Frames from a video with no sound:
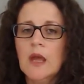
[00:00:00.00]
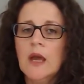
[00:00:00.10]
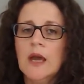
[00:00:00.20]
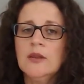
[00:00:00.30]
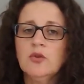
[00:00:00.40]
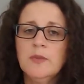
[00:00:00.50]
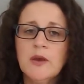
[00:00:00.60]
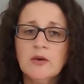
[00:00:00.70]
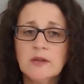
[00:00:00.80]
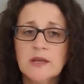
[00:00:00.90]
And to be
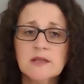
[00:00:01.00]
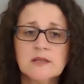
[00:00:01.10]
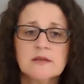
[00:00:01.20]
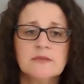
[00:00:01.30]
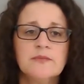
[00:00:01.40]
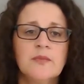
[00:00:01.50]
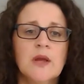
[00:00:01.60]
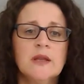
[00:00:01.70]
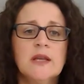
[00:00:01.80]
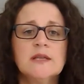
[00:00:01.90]
honest,
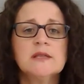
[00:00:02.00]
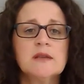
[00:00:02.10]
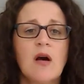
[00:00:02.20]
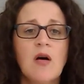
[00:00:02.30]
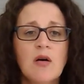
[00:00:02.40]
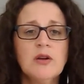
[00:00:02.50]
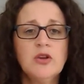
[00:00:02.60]
I